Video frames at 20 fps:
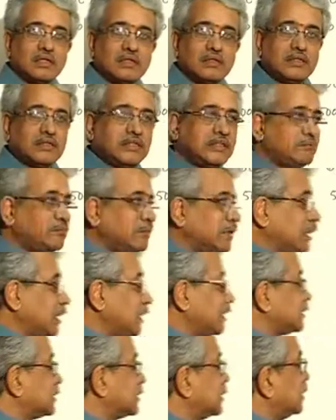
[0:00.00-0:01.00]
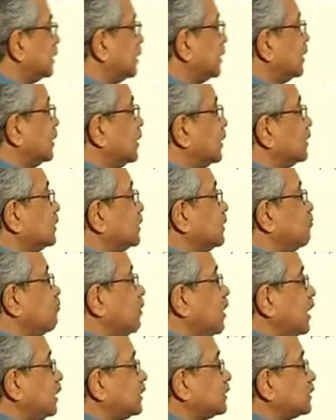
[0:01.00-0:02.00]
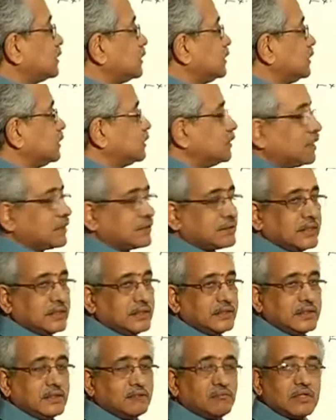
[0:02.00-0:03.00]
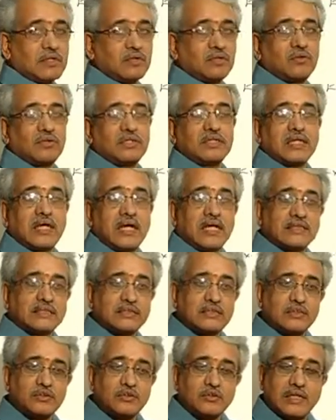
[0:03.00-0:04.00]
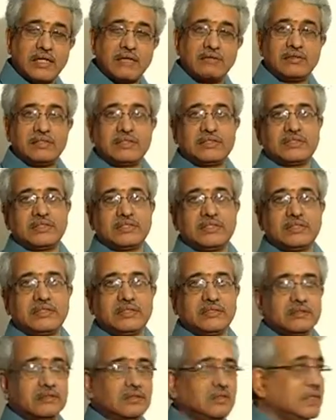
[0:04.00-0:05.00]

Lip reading: This is because the mass is not changing, but only acceleration to gravity is changing.